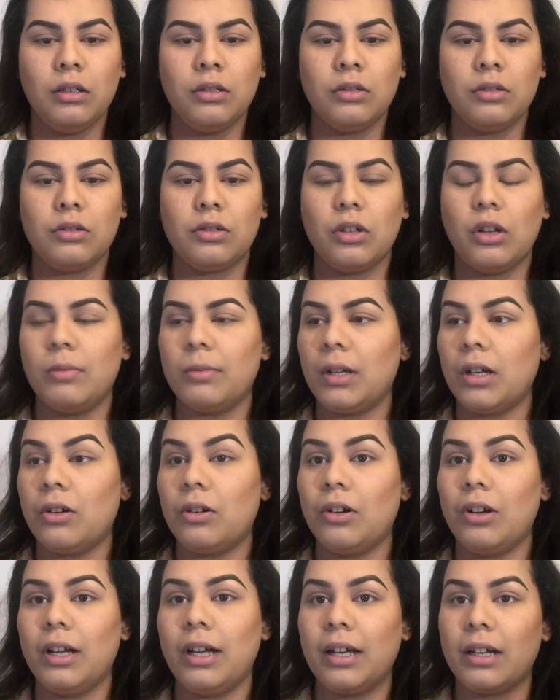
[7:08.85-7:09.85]
So I'm gonna
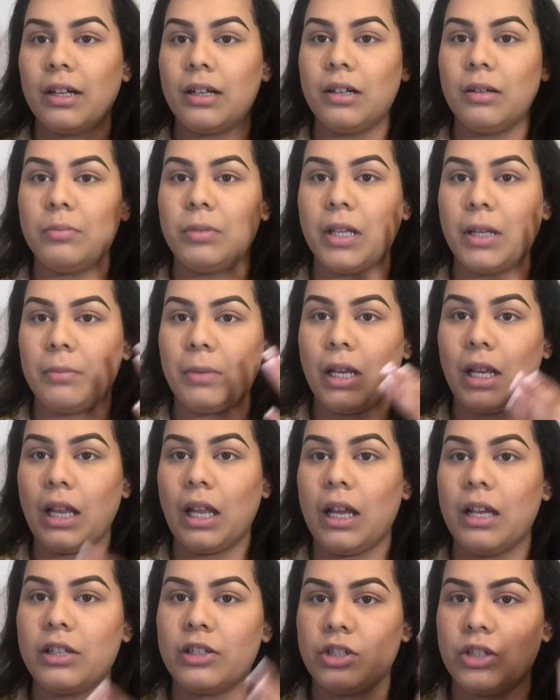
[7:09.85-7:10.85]
go ahead and apply my
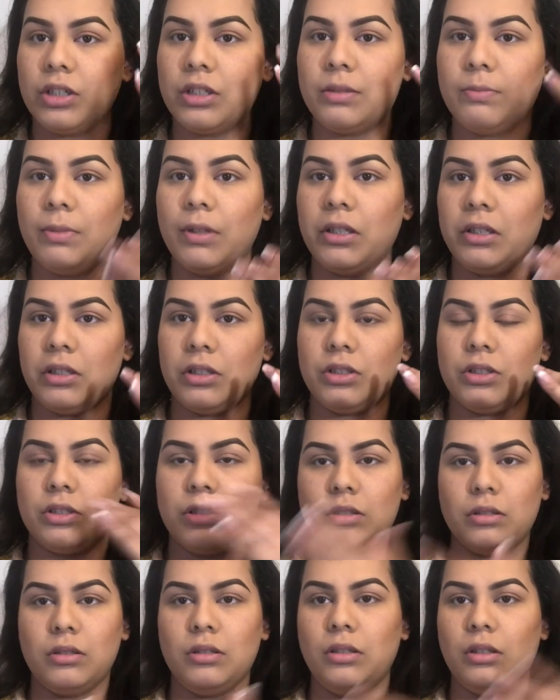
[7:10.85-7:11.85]
lashes,
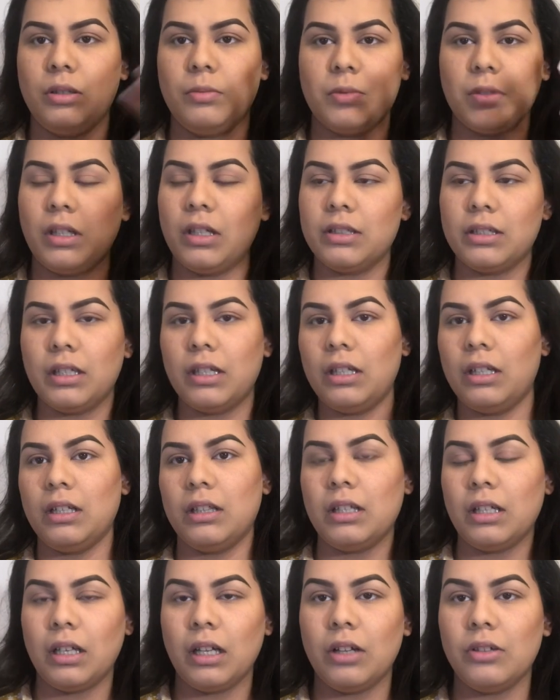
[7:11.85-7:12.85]
blush, lip gloss,
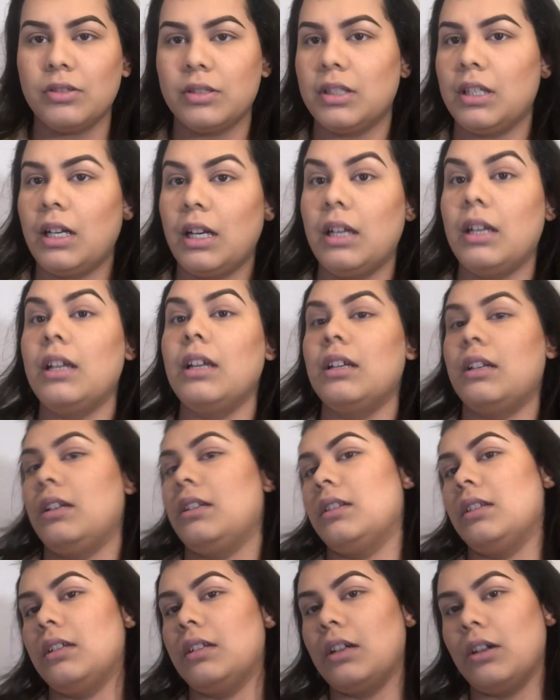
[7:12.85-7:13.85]
anything else that I need,
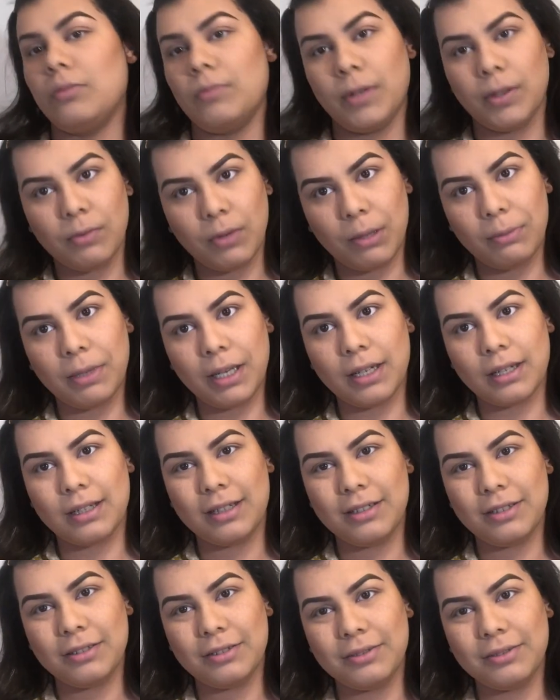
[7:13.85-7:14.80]
and then I'll be right back.